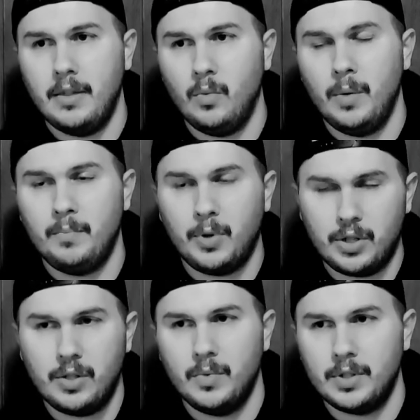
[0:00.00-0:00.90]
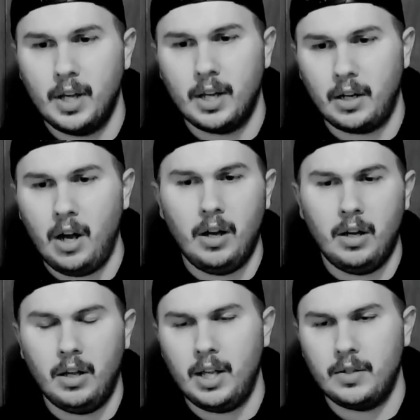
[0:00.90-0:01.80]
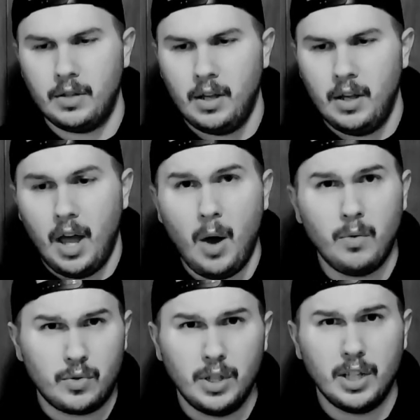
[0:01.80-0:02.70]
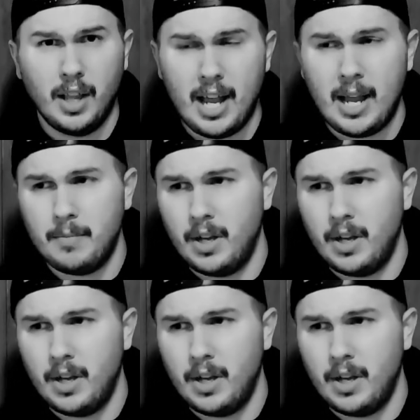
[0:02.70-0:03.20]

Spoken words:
one person was like, "Oh, that was really lame.